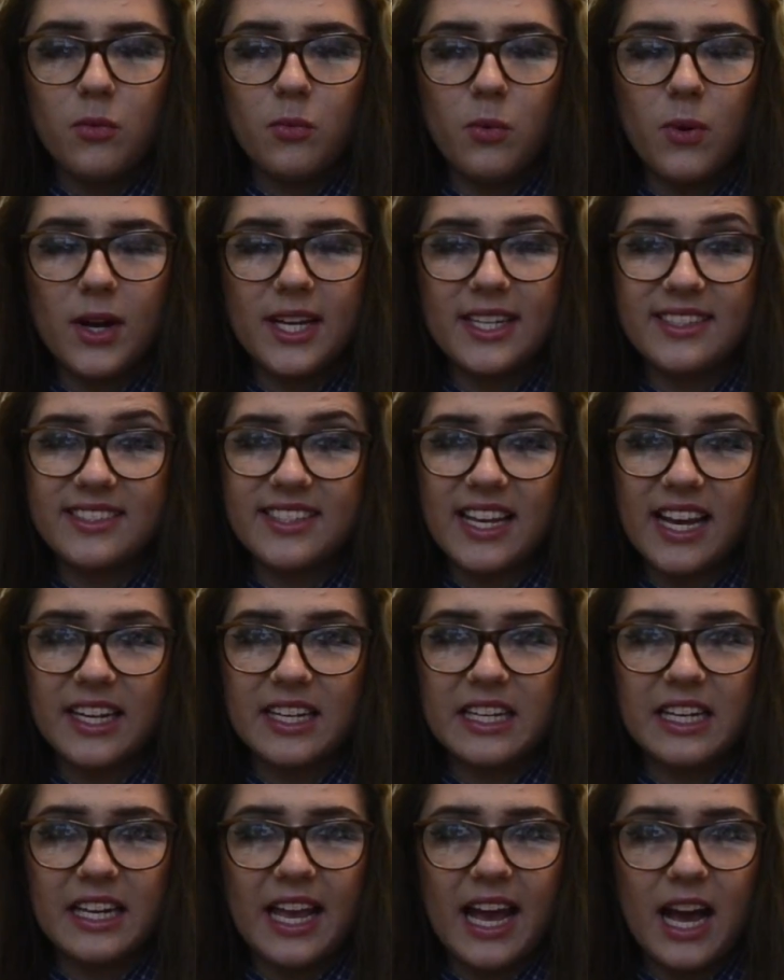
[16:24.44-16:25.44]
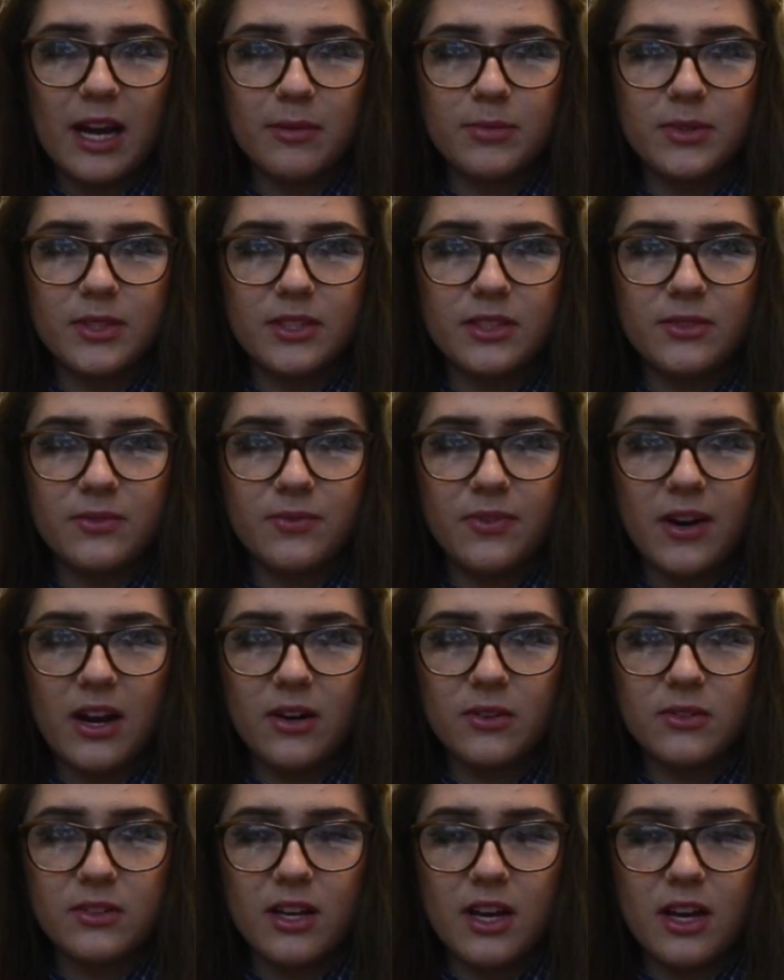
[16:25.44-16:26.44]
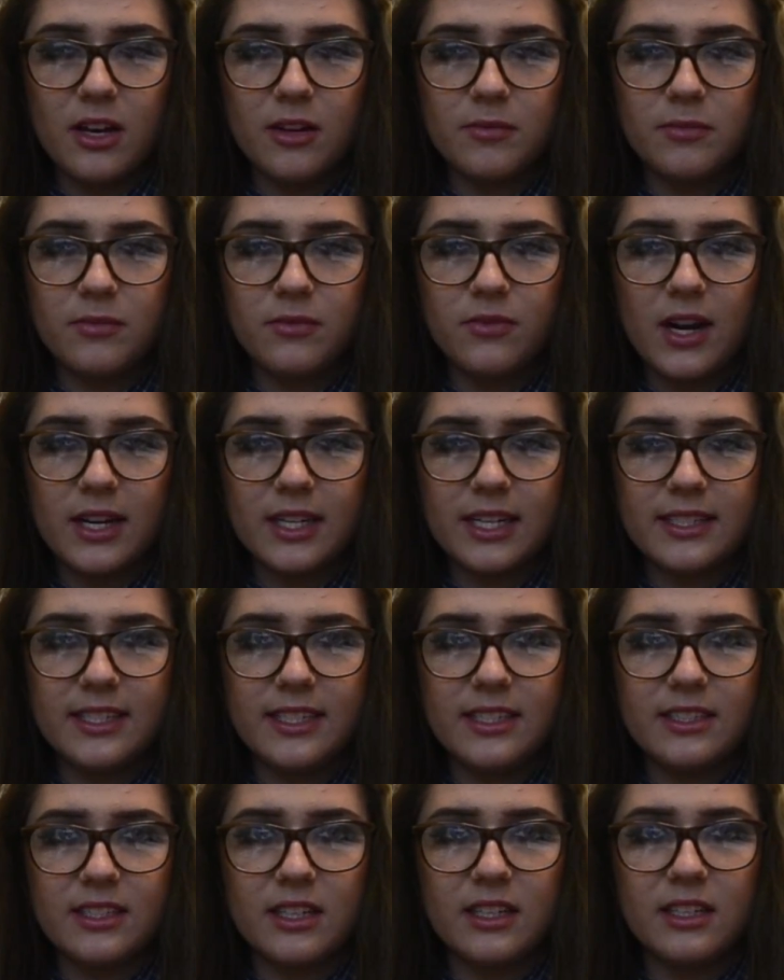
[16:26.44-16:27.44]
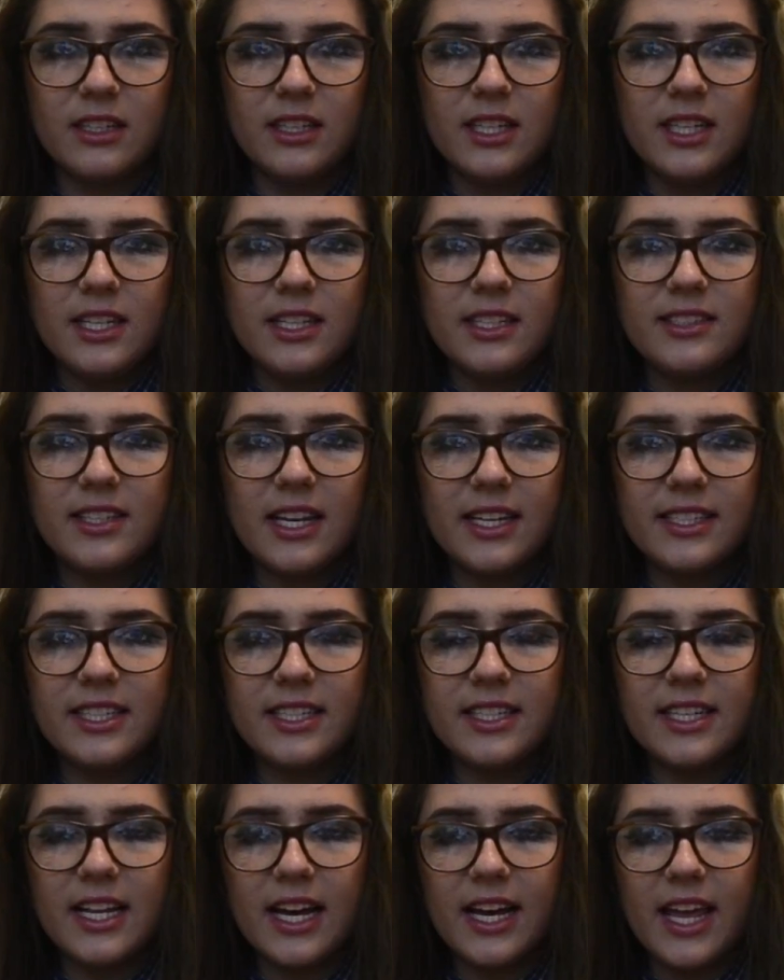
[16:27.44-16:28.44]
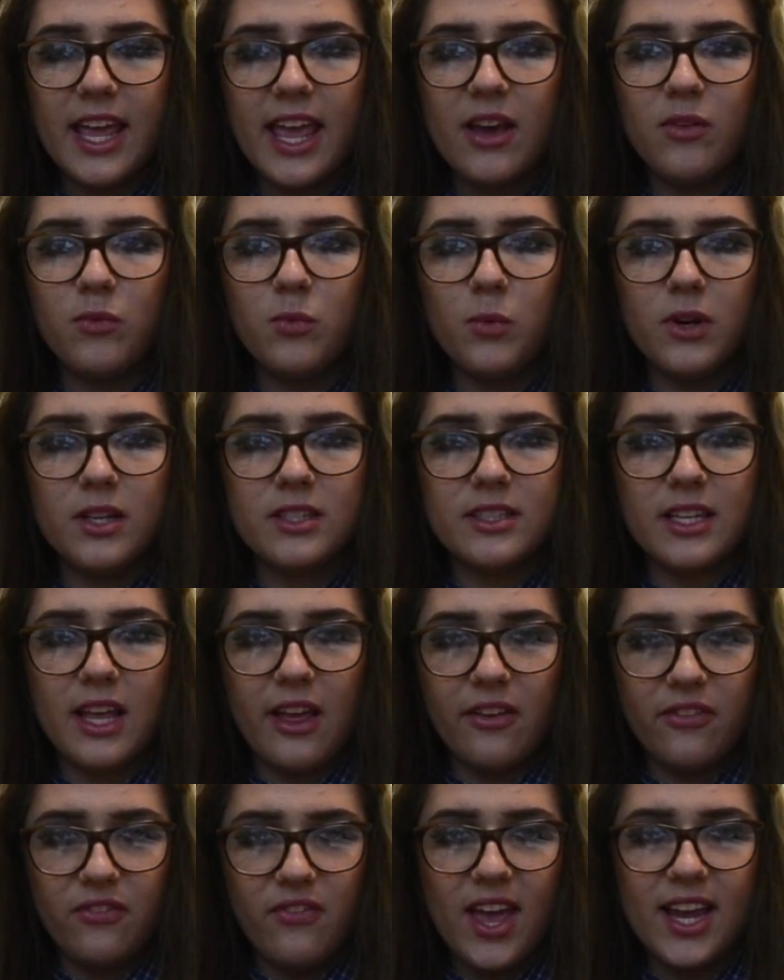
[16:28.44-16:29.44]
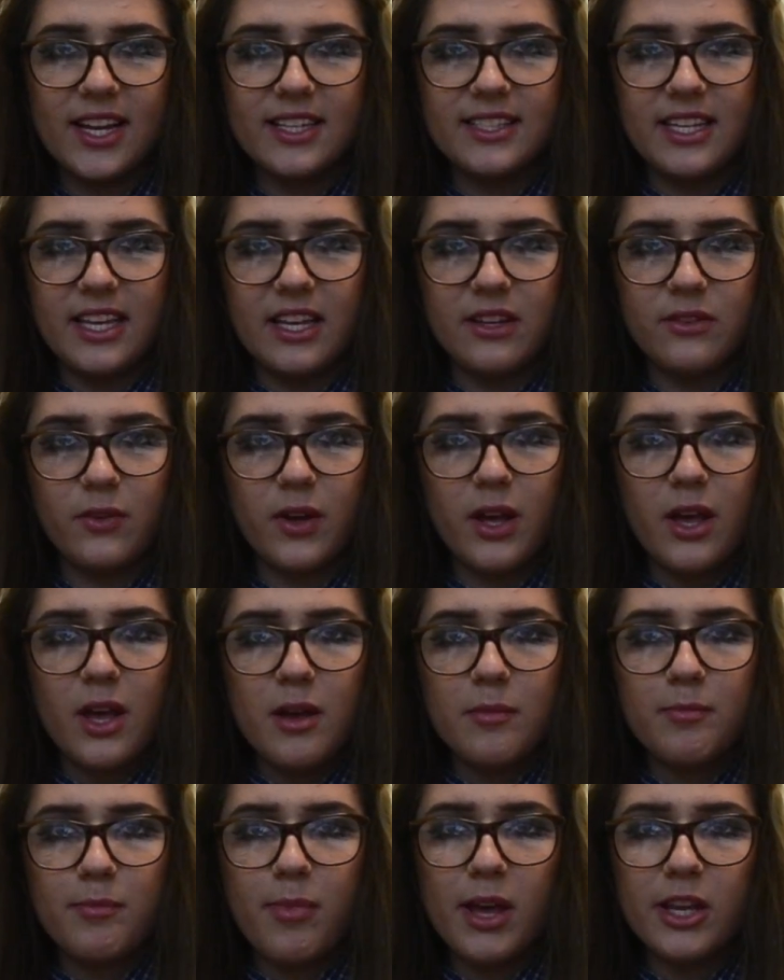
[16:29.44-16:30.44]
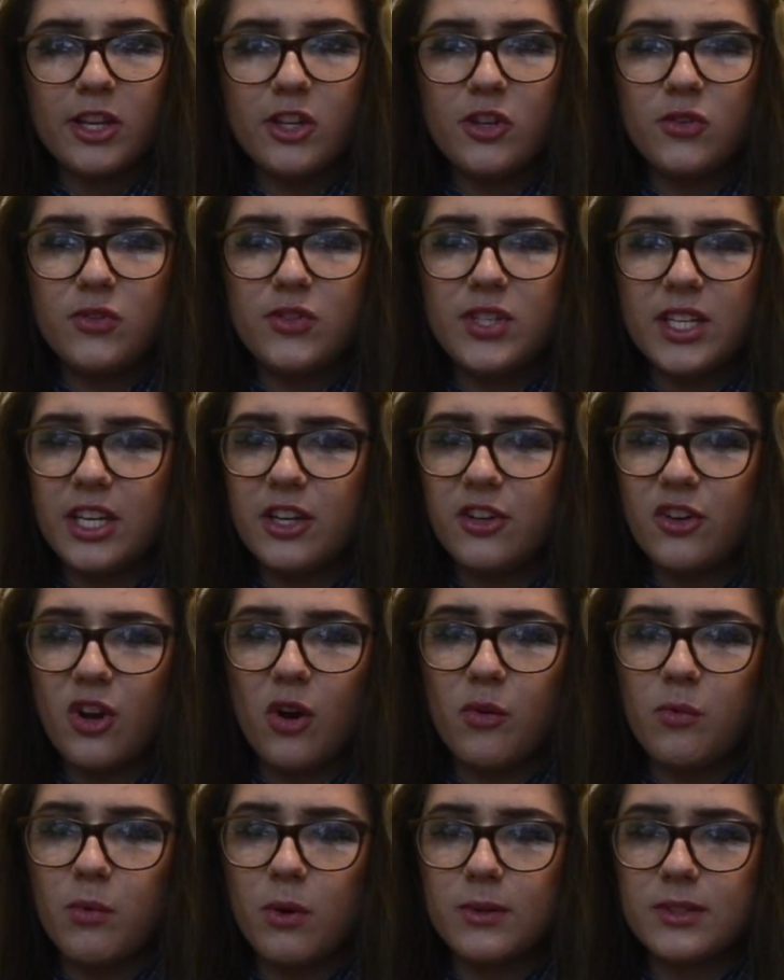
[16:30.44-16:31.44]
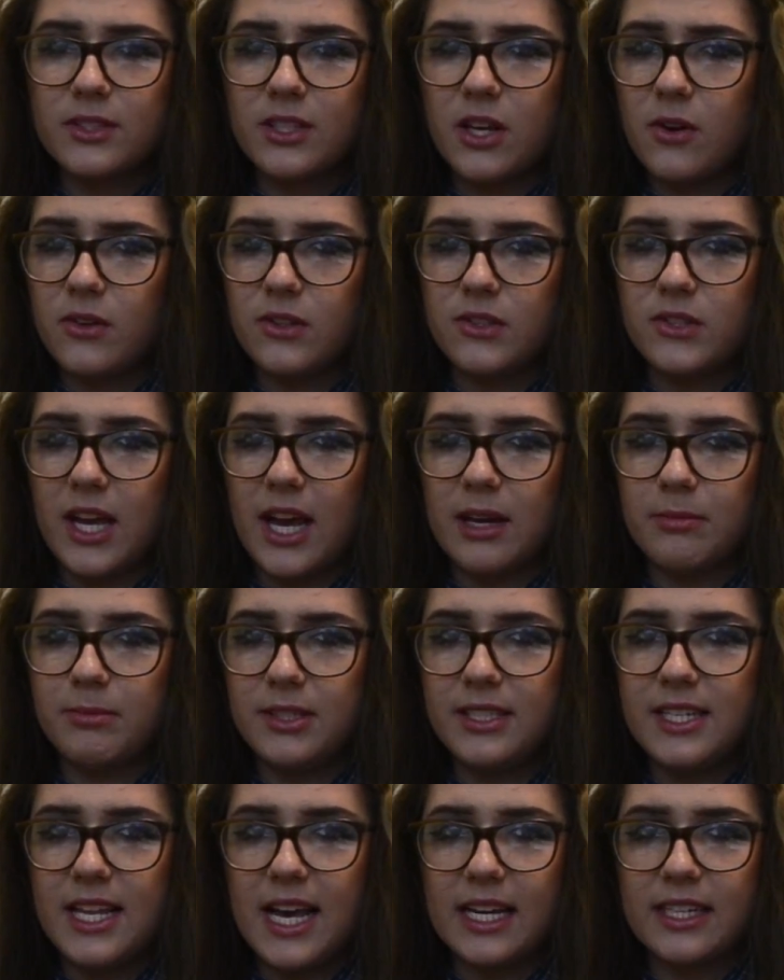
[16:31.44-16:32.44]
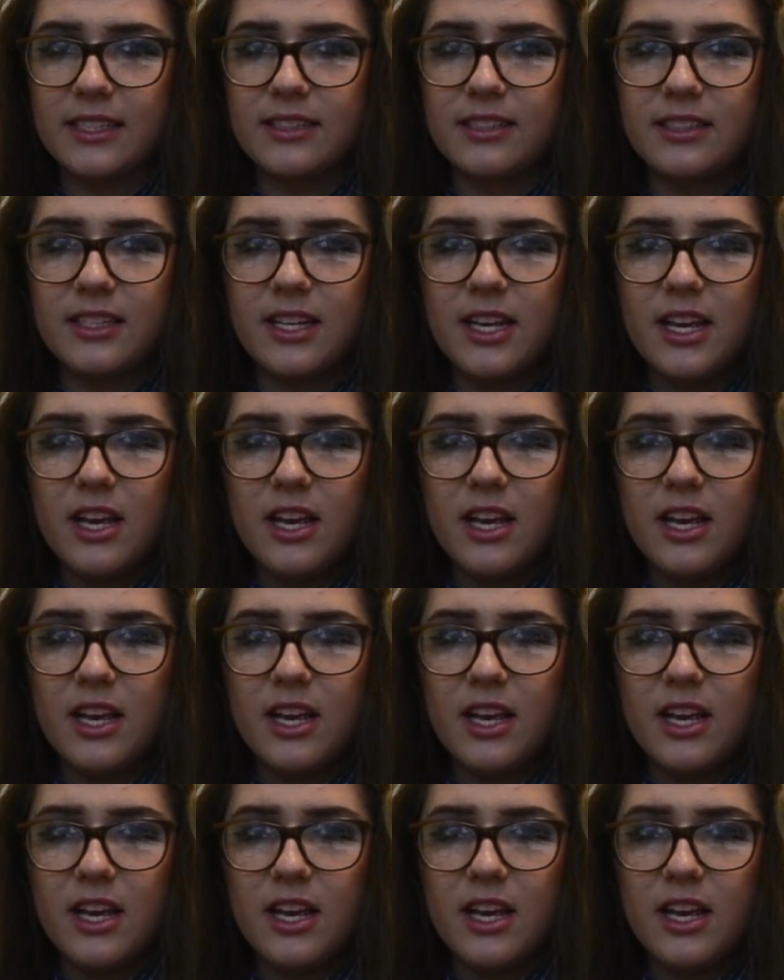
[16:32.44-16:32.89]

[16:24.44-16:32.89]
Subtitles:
what exactly happens throughout the teaser, stating that it was effective, but you didn't know what was going to happen next,